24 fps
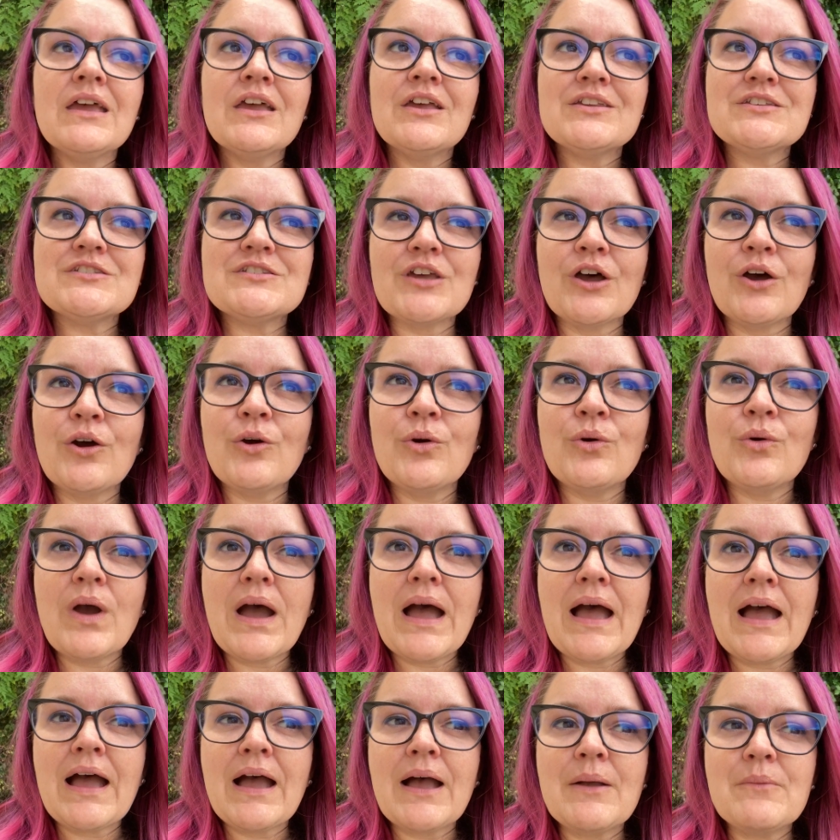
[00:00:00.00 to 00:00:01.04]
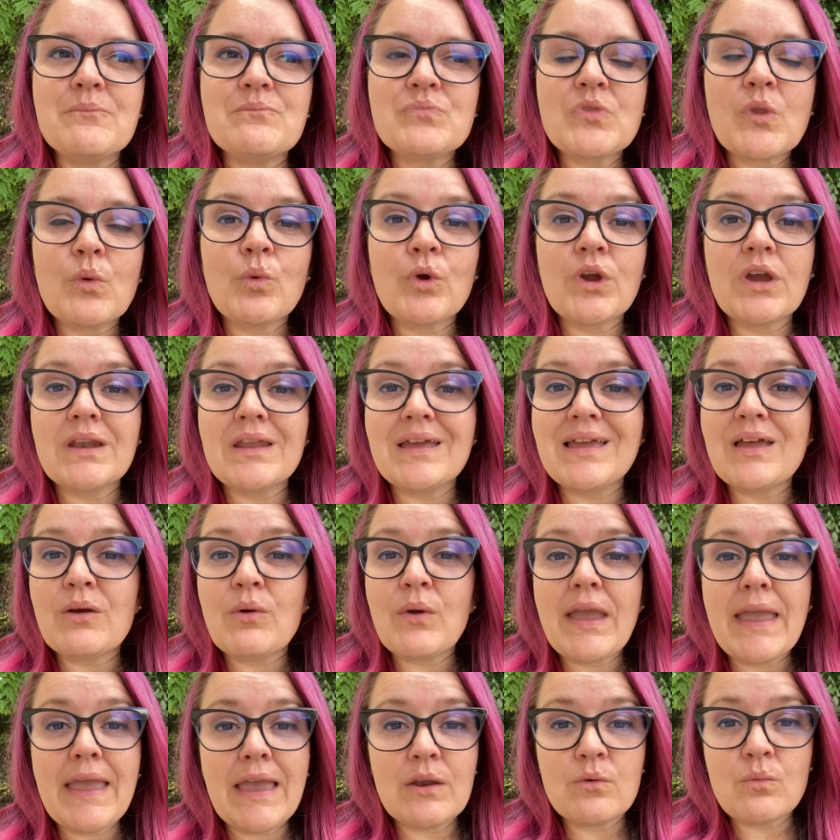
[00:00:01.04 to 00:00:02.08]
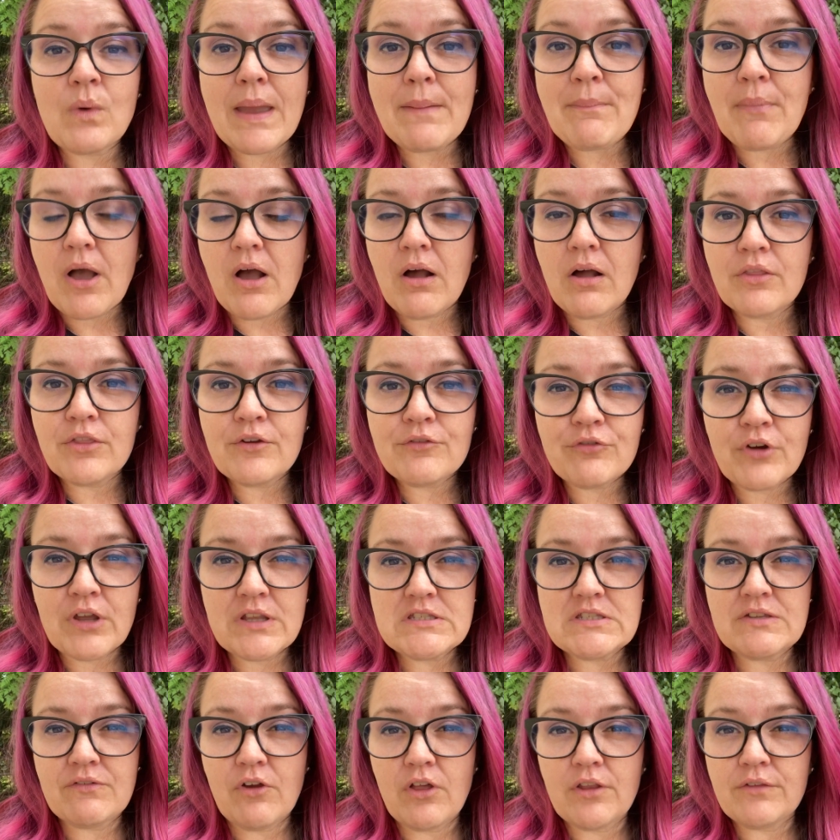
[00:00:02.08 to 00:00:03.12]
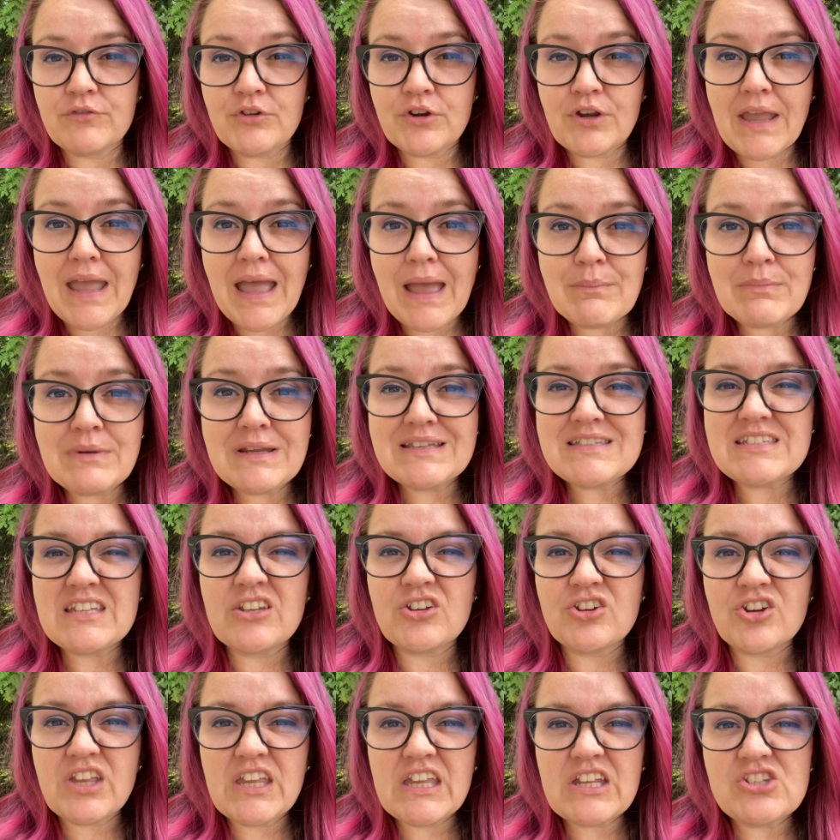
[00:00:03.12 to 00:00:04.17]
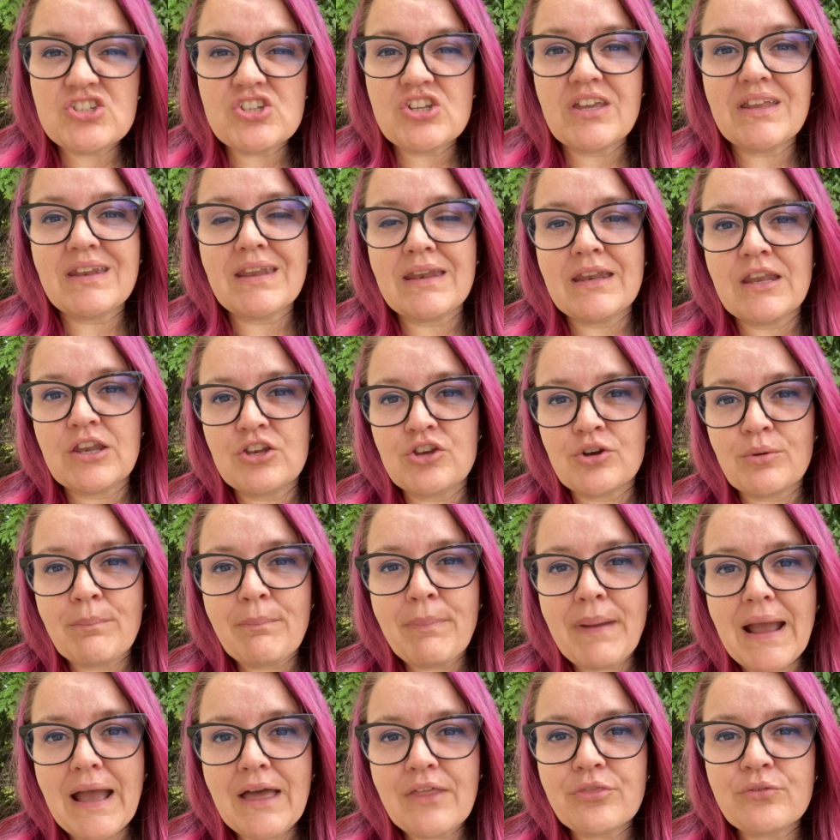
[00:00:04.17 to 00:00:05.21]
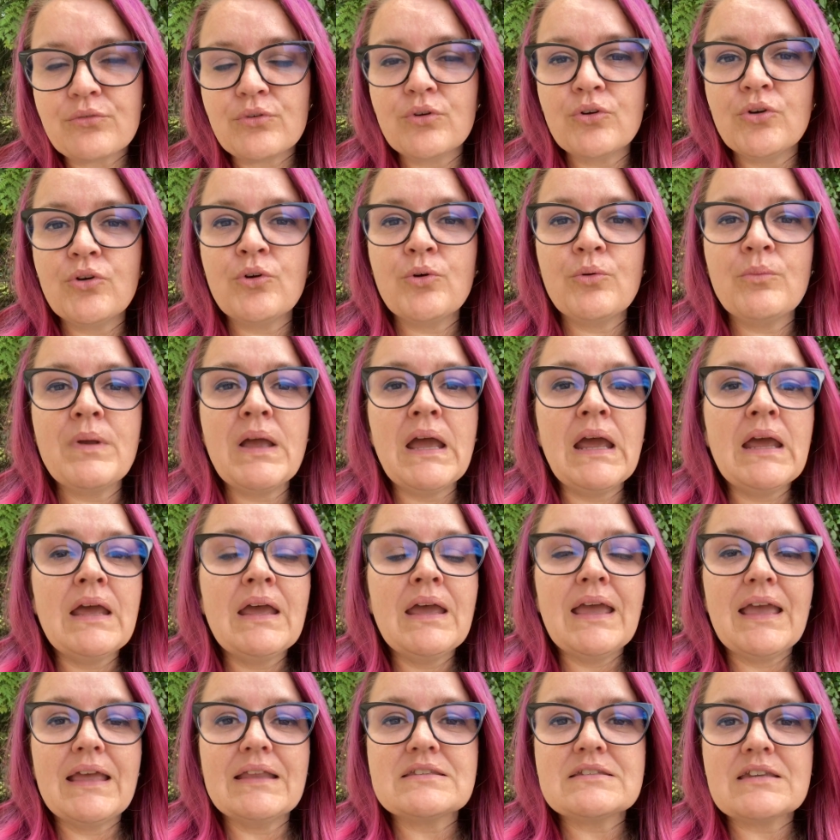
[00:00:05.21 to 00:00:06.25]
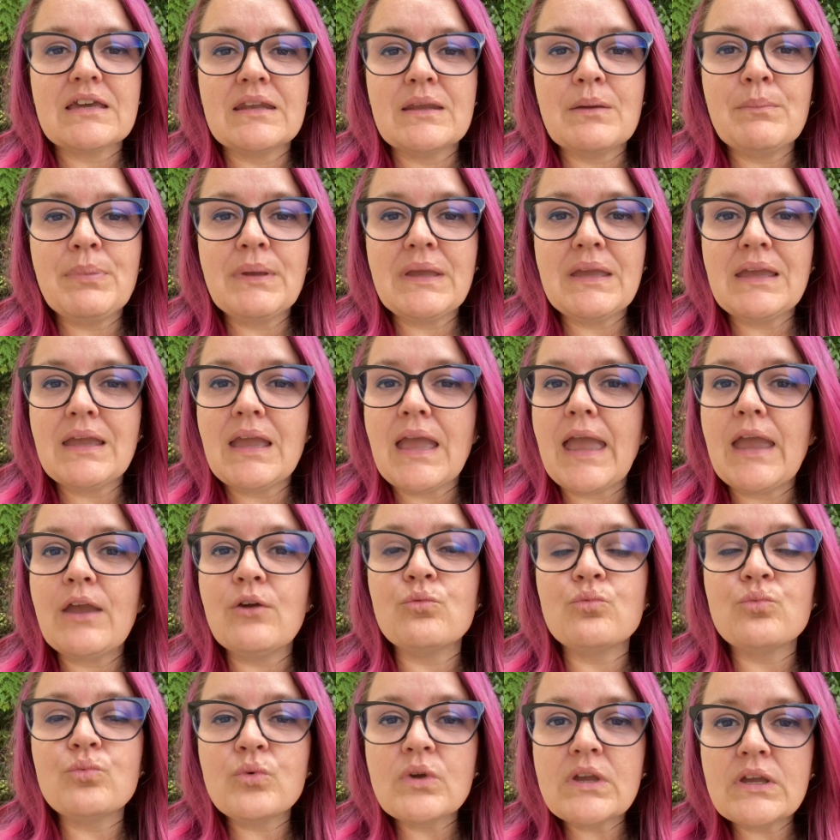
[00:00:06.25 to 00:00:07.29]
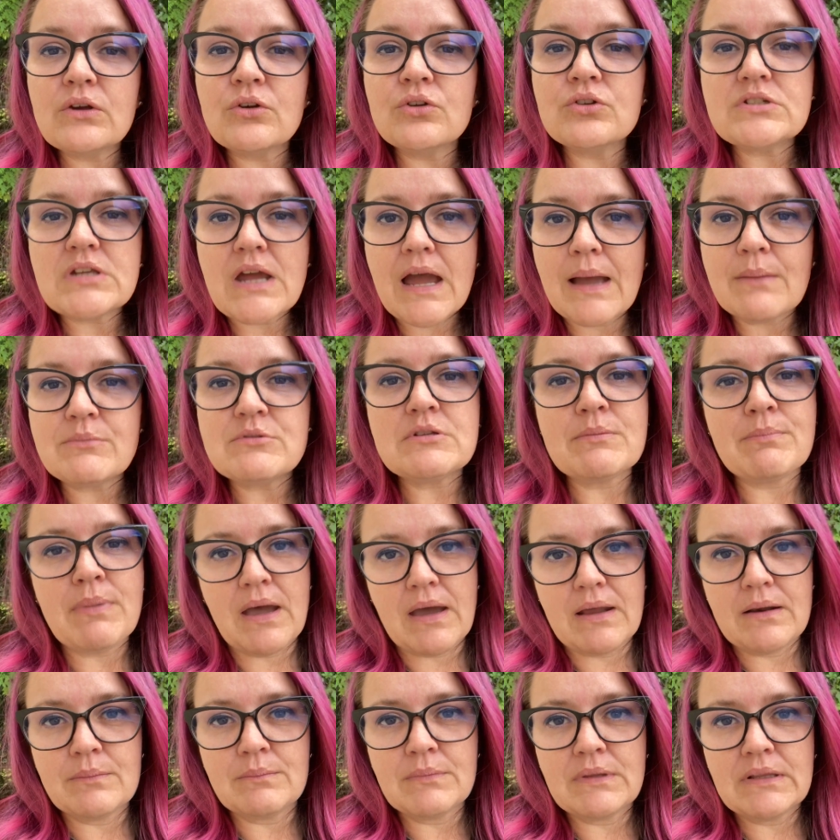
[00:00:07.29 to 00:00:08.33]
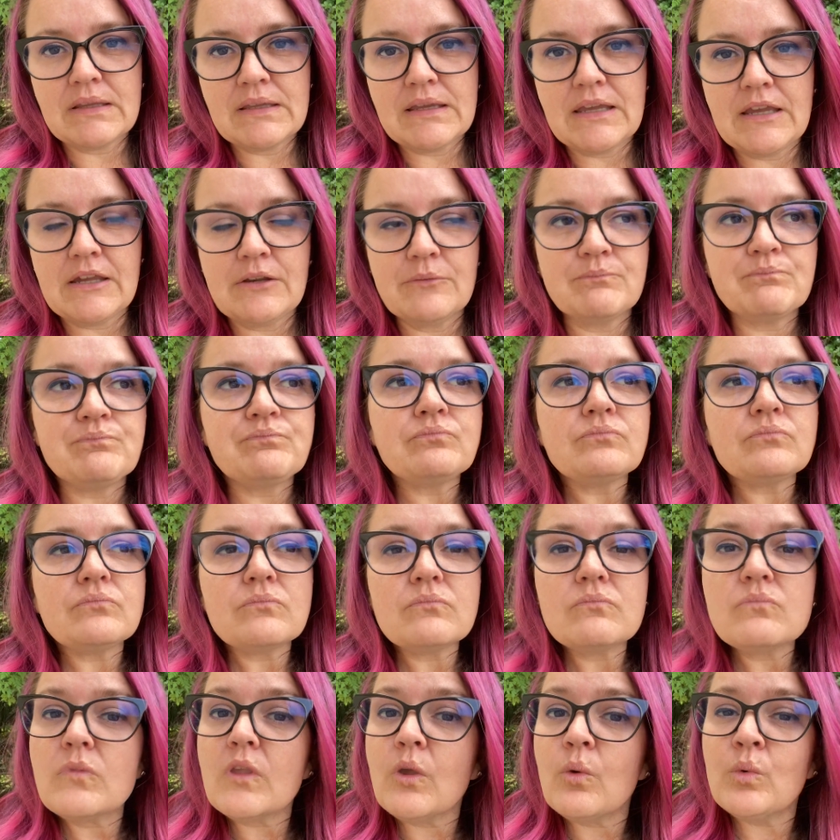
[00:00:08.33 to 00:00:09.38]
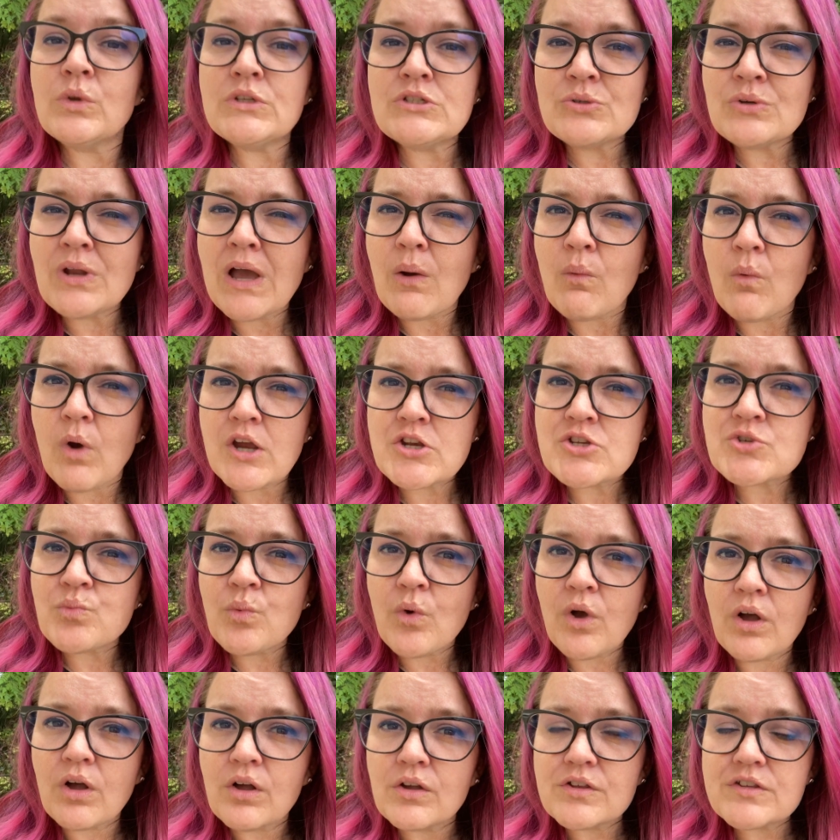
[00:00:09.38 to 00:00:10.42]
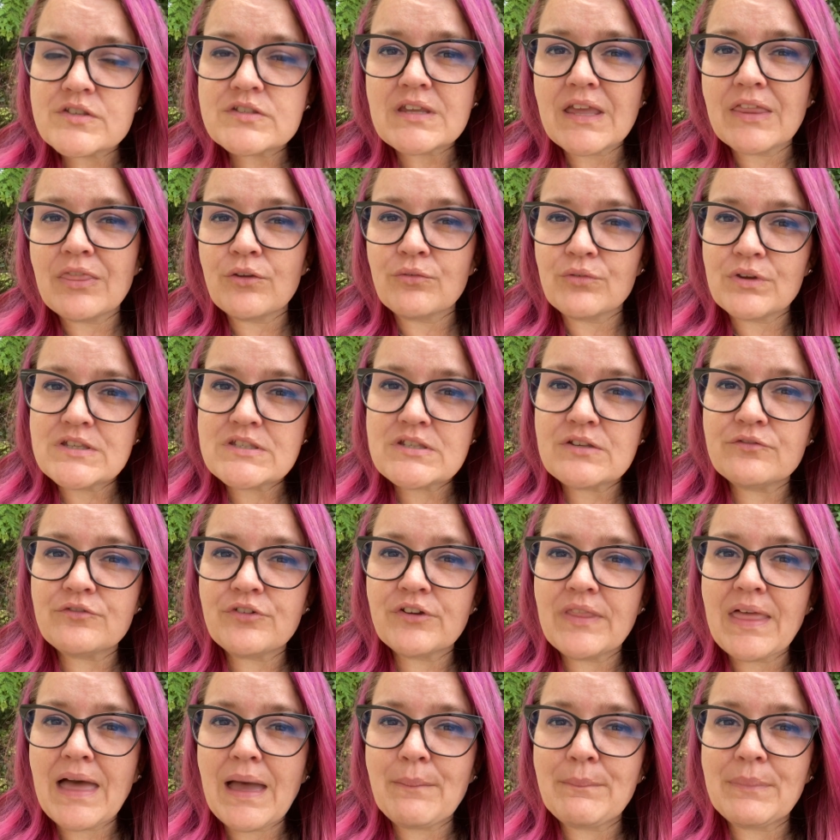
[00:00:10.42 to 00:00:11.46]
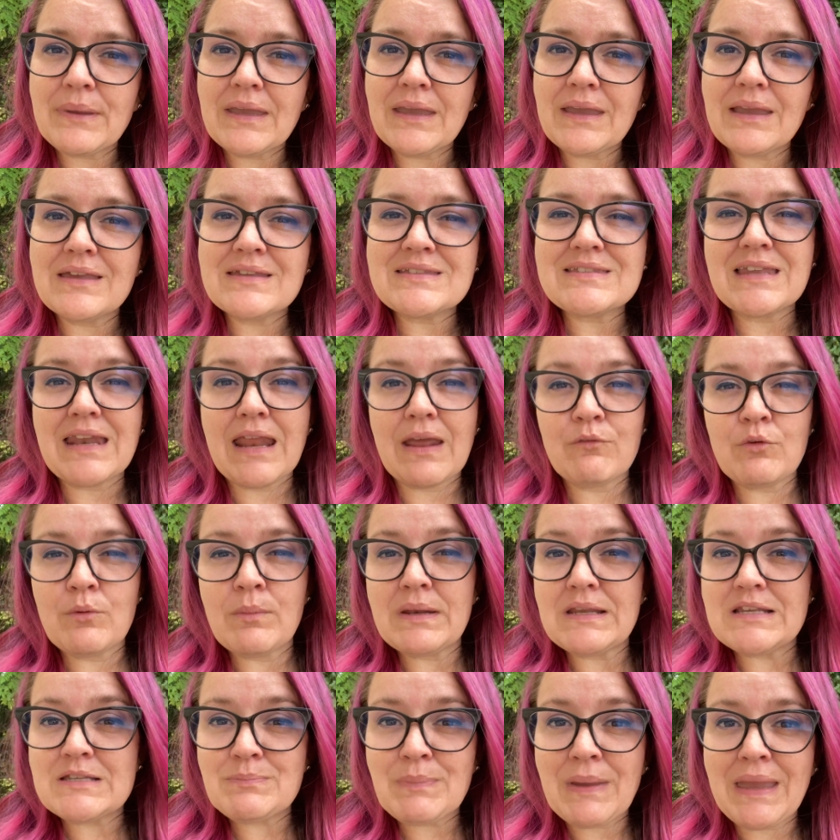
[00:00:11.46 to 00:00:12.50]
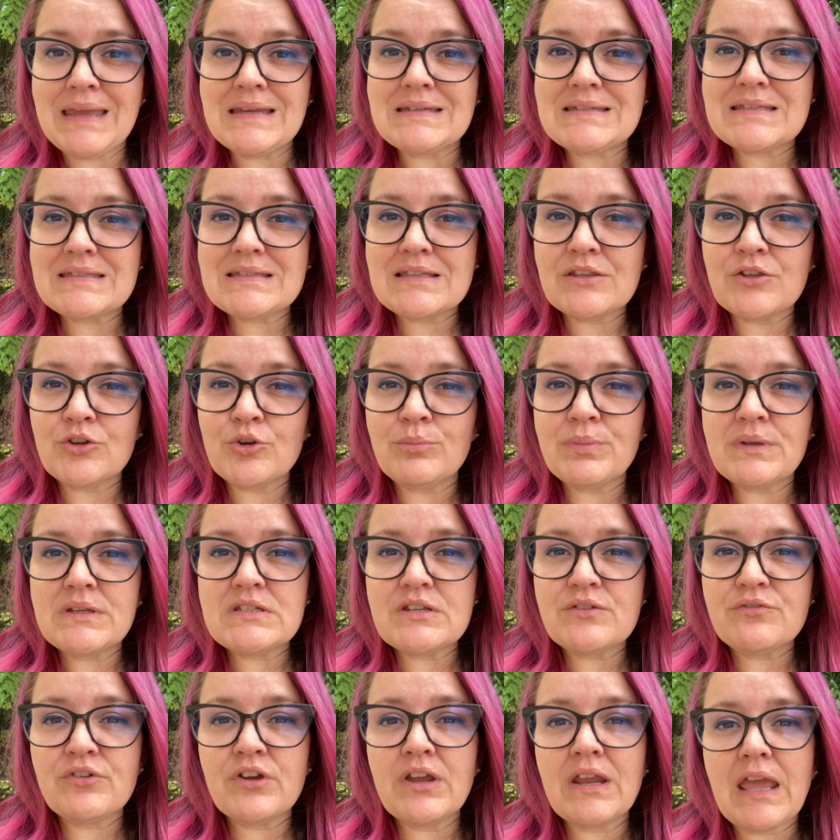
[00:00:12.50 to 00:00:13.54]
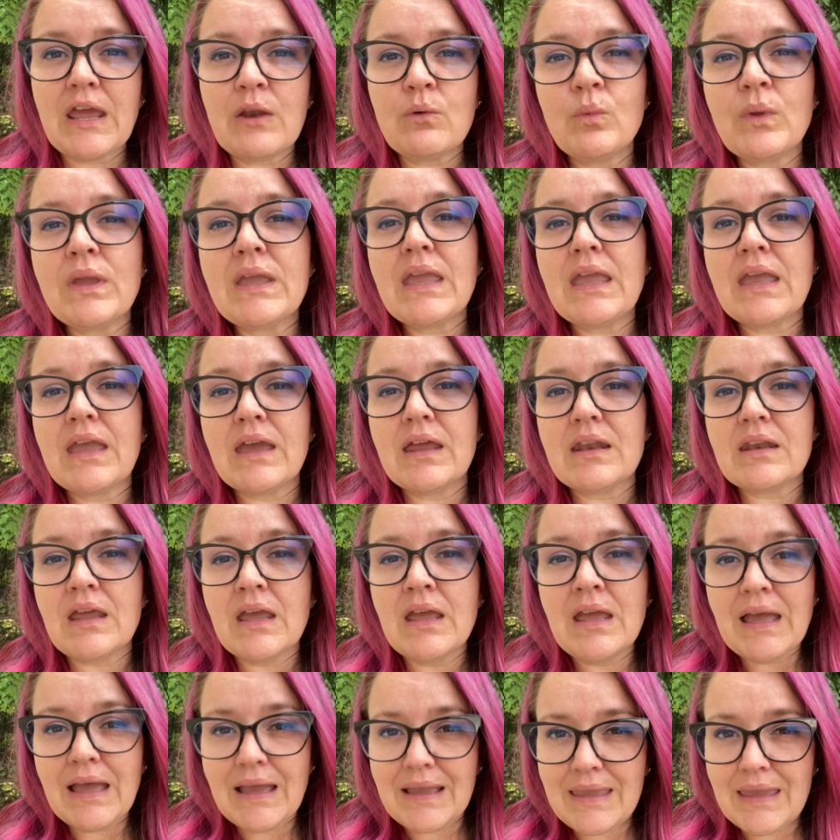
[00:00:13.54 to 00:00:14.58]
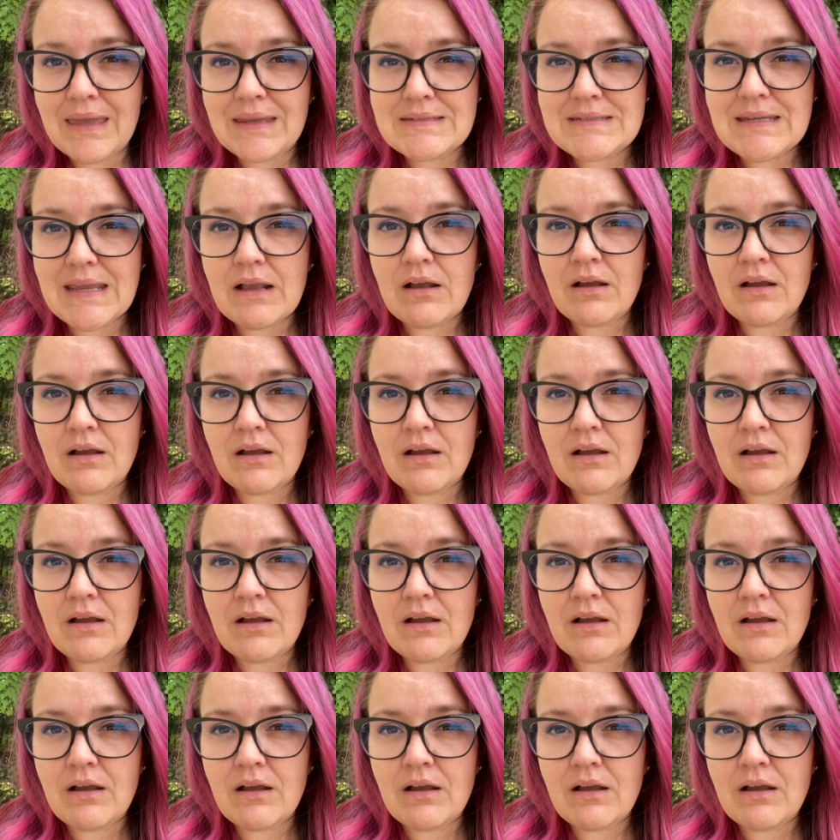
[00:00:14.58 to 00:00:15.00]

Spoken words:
So we're gonna hand wipe all the fronts of all of your cabinets in your kitchen and in your bathroom. It's gonna be a real top to bottom clean. We do not wash walls, and the reason for that being is that everybody's paint is a little bit different, and we can't, again, take